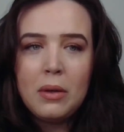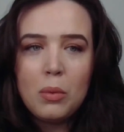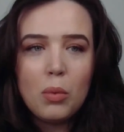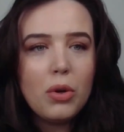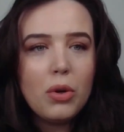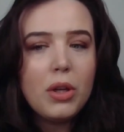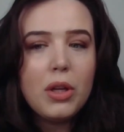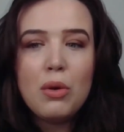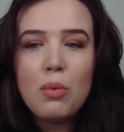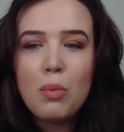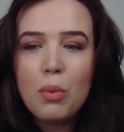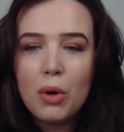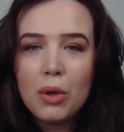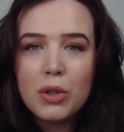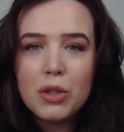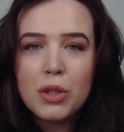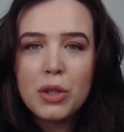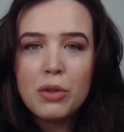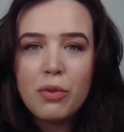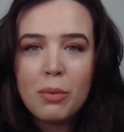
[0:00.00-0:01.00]
What do you
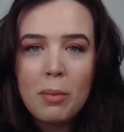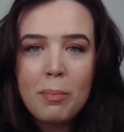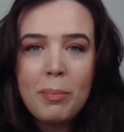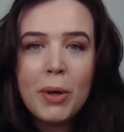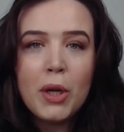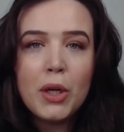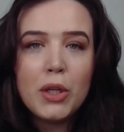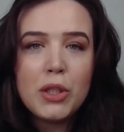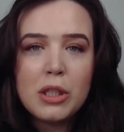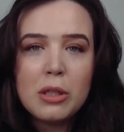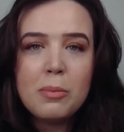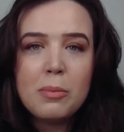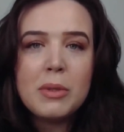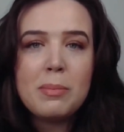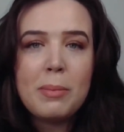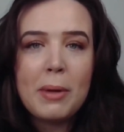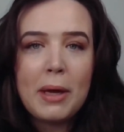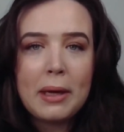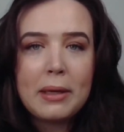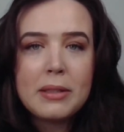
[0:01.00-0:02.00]
want from a personal
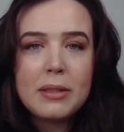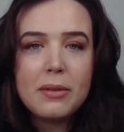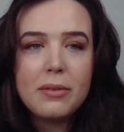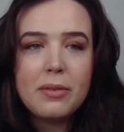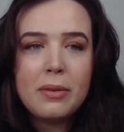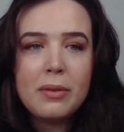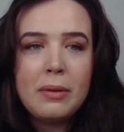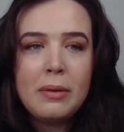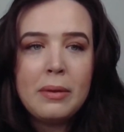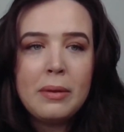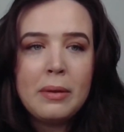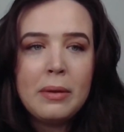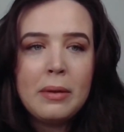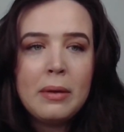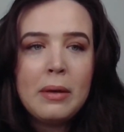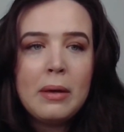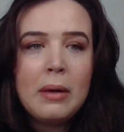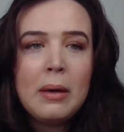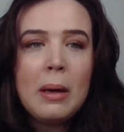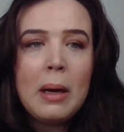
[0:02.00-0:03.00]
perspective?
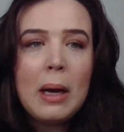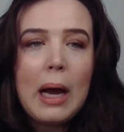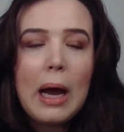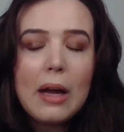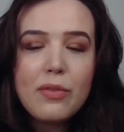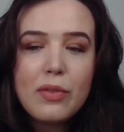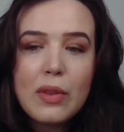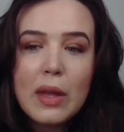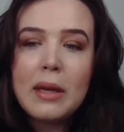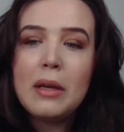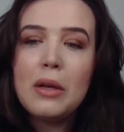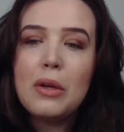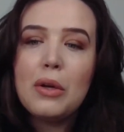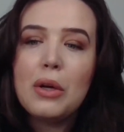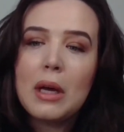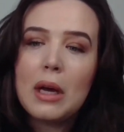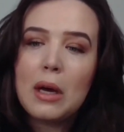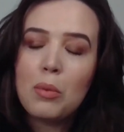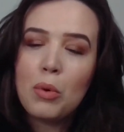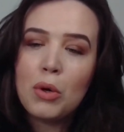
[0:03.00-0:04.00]
I'd then
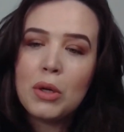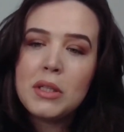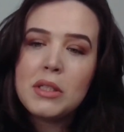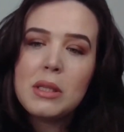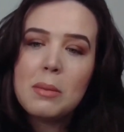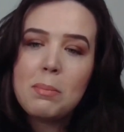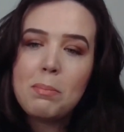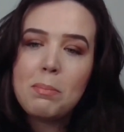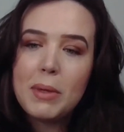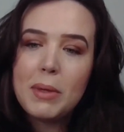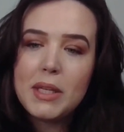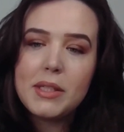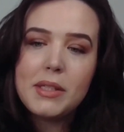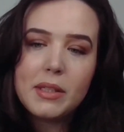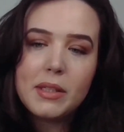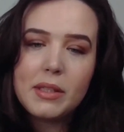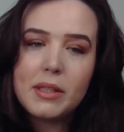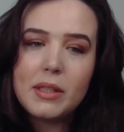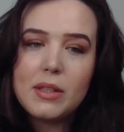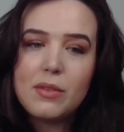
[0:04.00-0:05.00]
look at, what is the
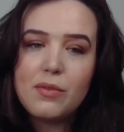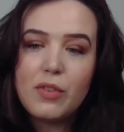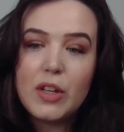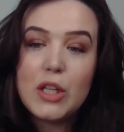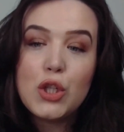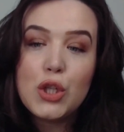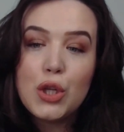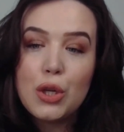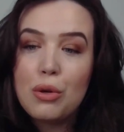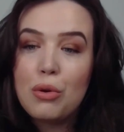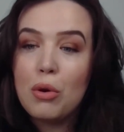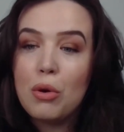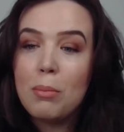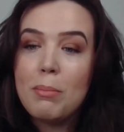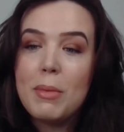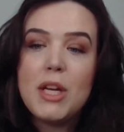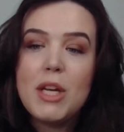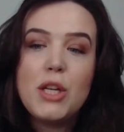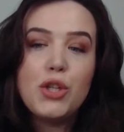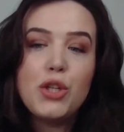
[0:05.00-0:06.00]
business's vision or
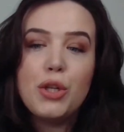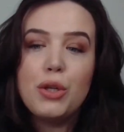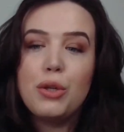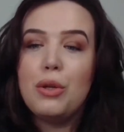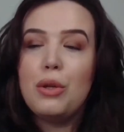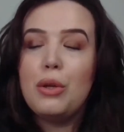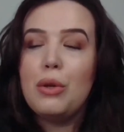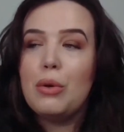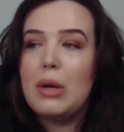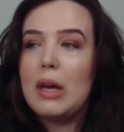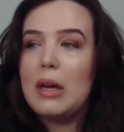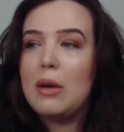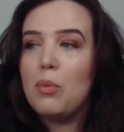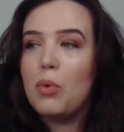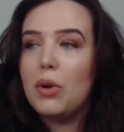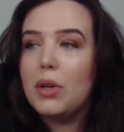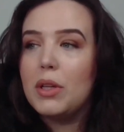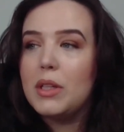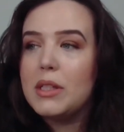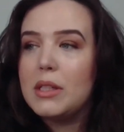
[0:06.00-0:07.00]
mission, or like,
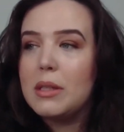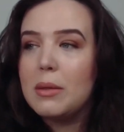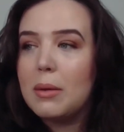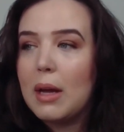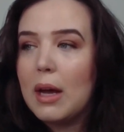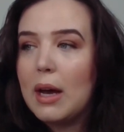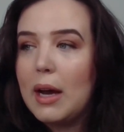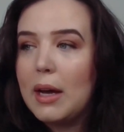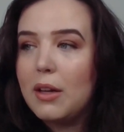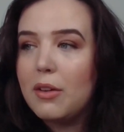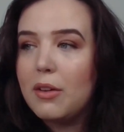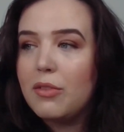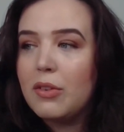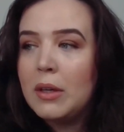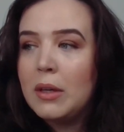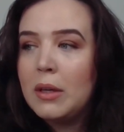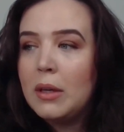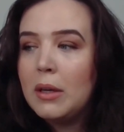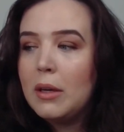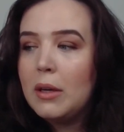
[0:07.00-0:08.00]
what is the kind of
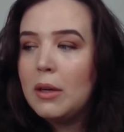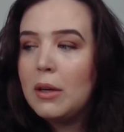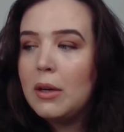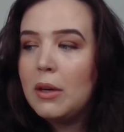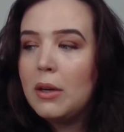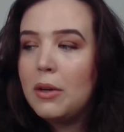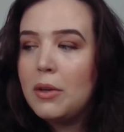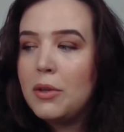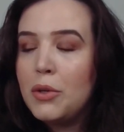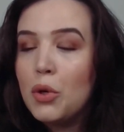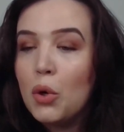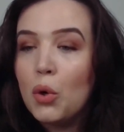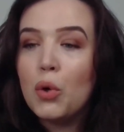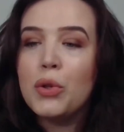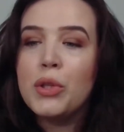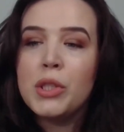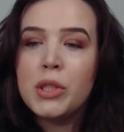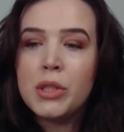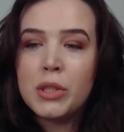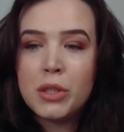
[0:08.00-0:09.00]

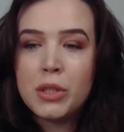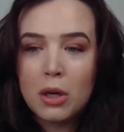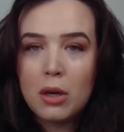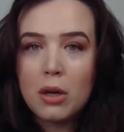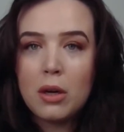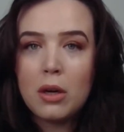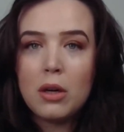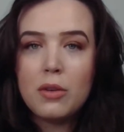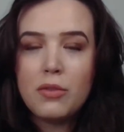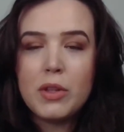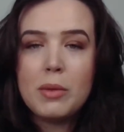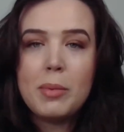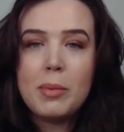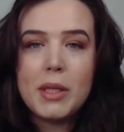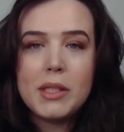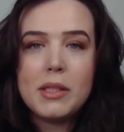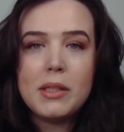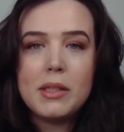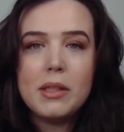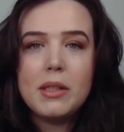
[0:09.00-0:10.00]
North Star of the
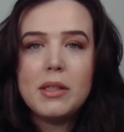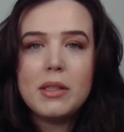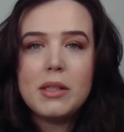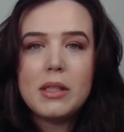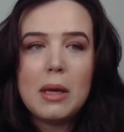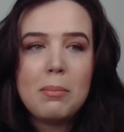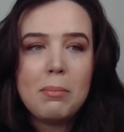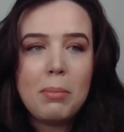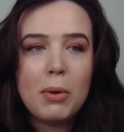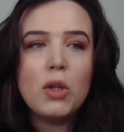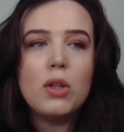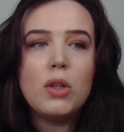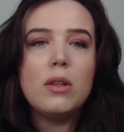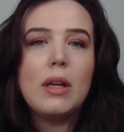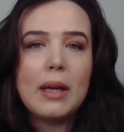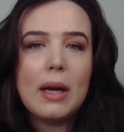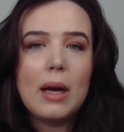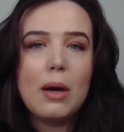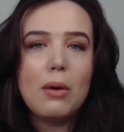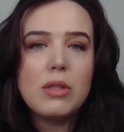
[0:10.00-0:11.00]
business, and pull
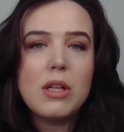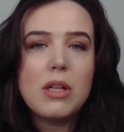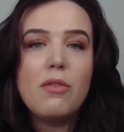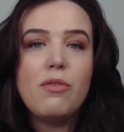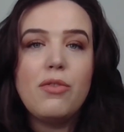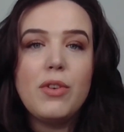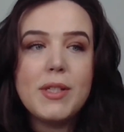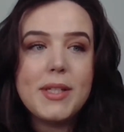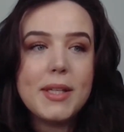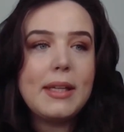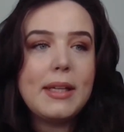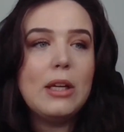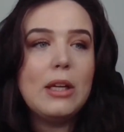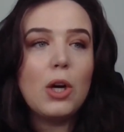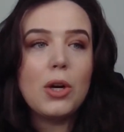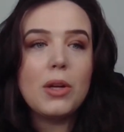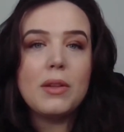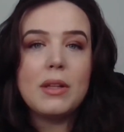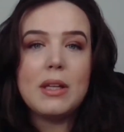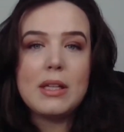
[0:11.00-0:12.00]
that out and physically
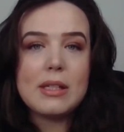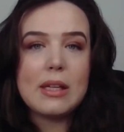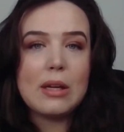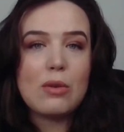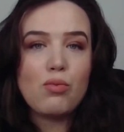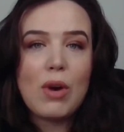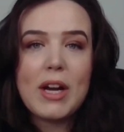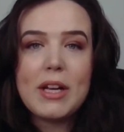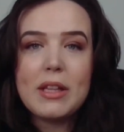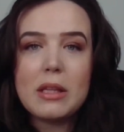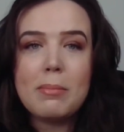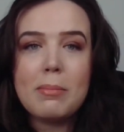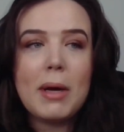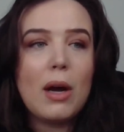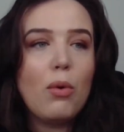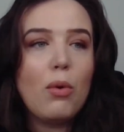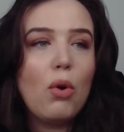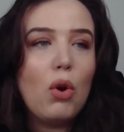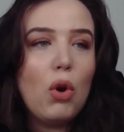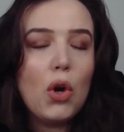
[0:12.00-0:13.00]
look at these, like write them
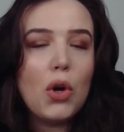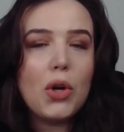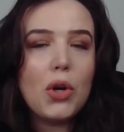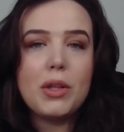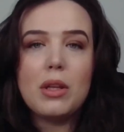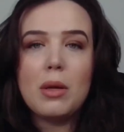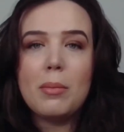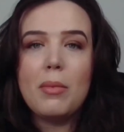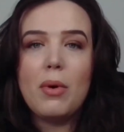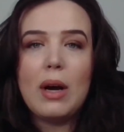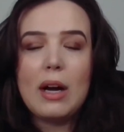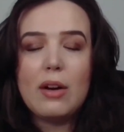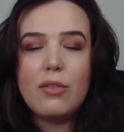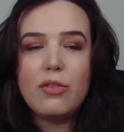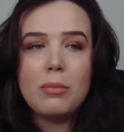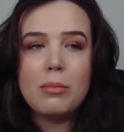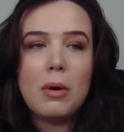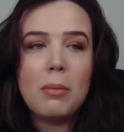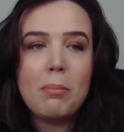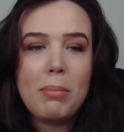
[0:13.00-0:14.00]
out or look at them or have
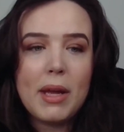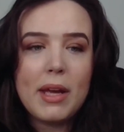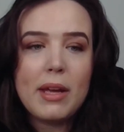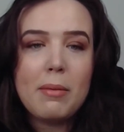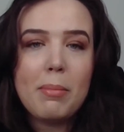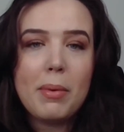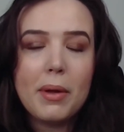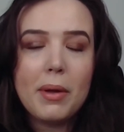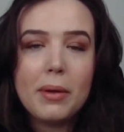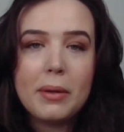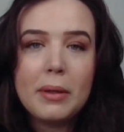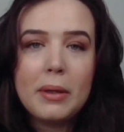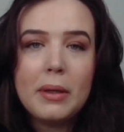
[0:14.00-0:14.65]
them on paper.